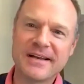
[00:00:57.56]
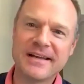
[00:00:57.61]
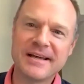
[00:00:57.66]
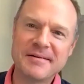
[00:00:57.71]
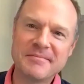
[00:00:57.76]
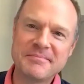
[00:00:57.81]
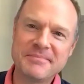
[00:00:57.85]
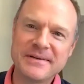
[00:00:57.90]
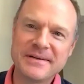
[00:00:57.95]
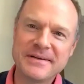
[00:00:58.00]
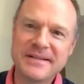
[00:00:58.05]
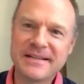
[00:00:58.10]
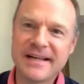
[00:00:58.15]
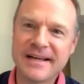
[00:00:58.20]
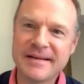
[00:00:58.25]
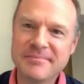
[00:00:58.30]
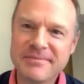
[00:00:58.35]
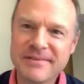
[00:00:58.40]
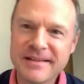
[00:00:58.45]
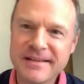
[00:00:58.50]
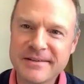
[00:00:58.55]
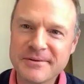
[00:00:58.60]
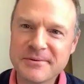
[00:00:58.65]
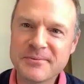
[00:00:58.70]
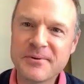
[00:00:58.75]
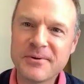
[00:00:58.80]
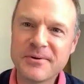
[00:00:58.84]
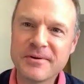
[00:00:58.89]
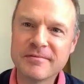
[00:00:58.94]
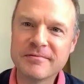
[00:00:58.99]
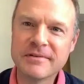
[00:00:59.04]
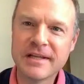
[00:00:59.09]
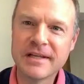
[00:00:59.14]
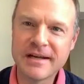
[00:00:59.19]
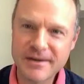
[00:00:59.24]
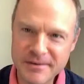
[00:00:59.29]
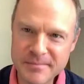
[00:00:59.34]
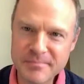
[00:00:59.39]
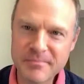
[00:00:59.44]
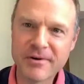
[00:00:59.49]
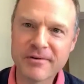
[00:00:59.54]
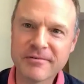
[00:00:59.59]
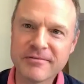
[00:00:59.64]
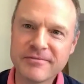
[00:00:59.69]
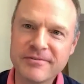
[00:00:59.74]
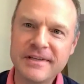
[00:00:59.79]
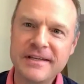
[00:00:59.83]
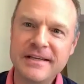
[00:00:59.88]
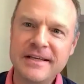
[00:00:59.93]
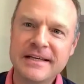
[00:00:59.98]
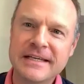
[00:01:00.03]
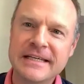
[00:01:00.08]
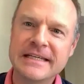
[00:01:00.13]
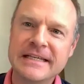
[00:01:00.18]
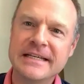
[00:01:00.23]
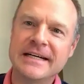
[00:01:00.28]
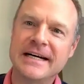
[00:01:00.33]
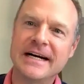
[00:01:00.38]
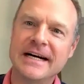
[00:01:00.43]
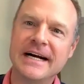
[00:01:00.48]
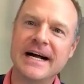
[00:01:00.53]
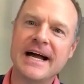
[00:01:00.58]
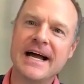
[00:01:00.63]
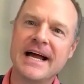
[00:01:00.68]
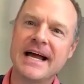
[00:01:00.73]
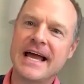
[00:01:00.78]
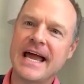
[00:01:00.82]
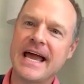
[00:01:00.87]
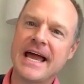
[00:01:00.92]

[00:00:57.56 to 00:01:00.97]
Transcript: Hemphill. I play the role of Larry Murphy. I